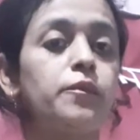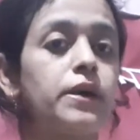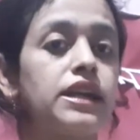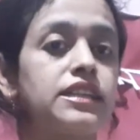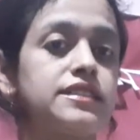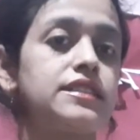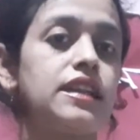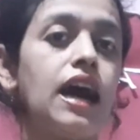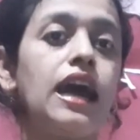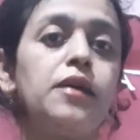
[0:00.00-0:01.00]
but still
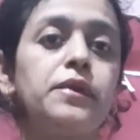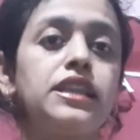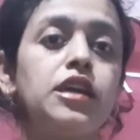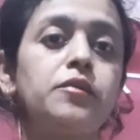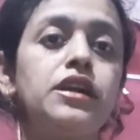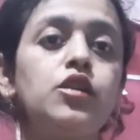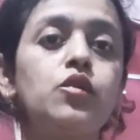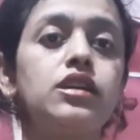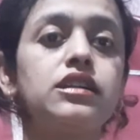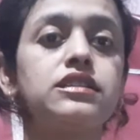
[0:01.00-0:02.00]
I am unable to
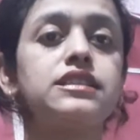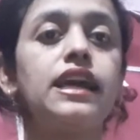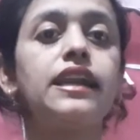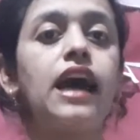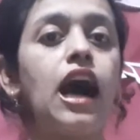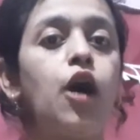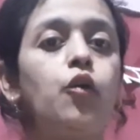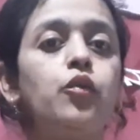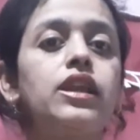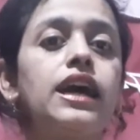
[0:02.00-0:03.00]
understand how
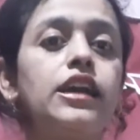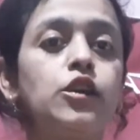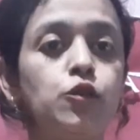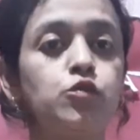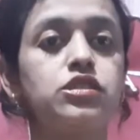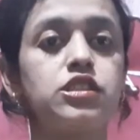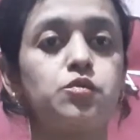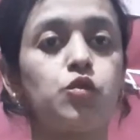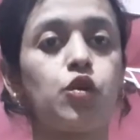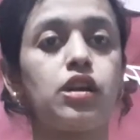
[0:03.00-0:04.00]
will I use this
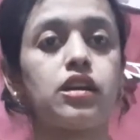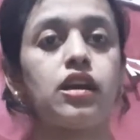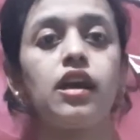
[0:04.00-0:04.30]
product,